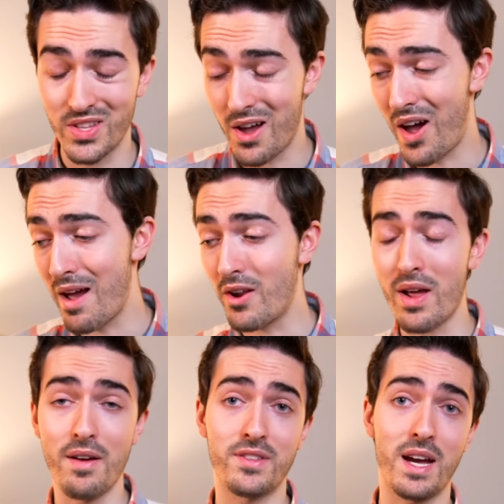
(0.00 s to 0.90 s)
Now, I don't
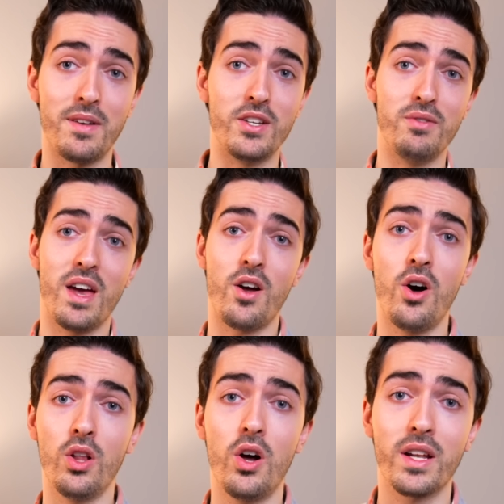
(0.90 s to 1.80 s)
have time to do that
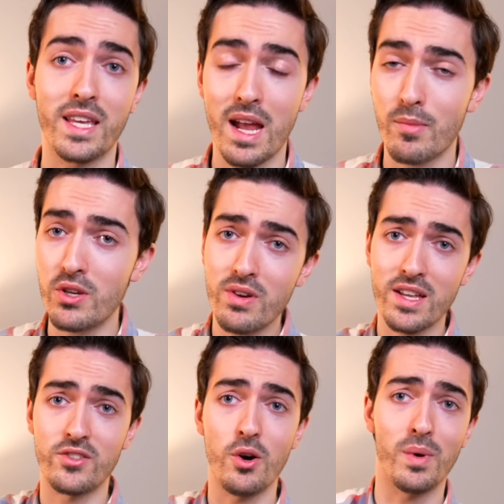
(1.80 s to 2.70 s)
all on camera. You
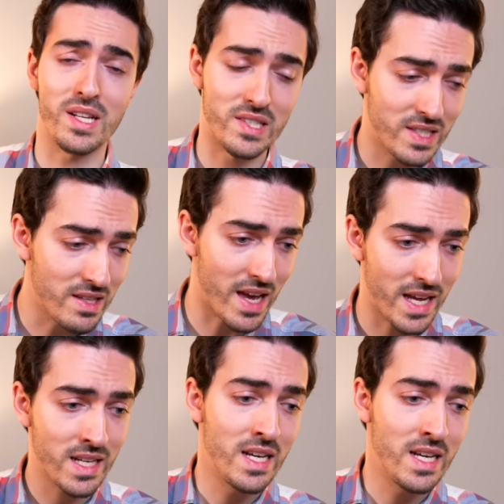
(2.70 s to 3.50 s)
guys don't want to see that.